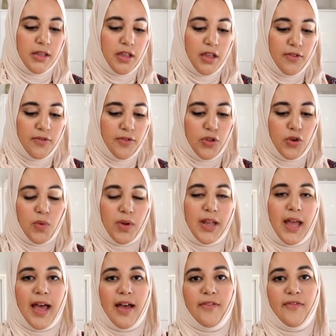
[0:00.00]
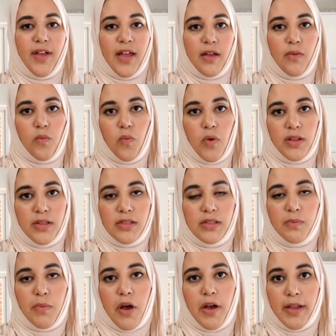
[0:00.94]
if you don't want to have one
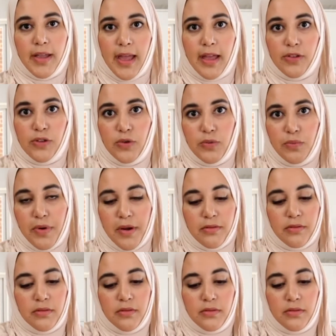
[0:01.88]
spot get too brown.